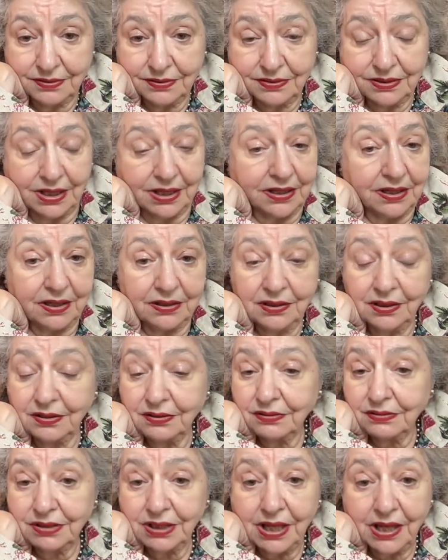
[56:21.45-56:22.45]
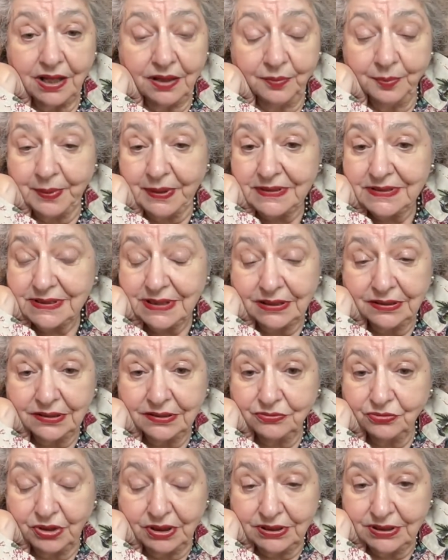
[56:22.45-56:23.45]
They cannot help us to
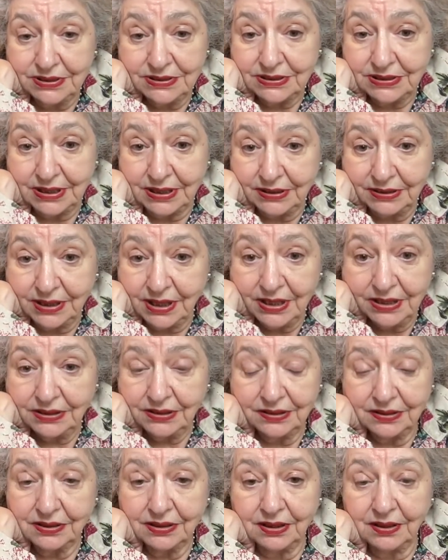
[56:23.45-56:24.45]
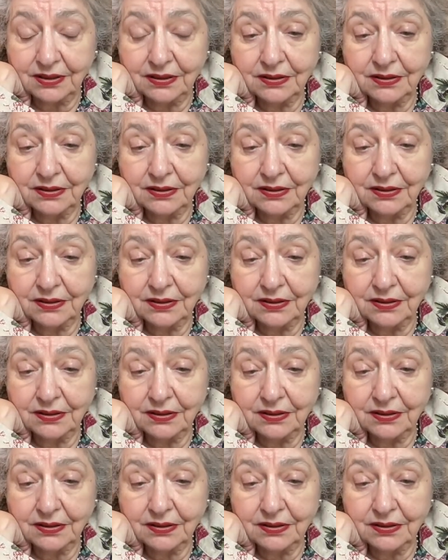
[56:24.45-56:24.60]
understand anything.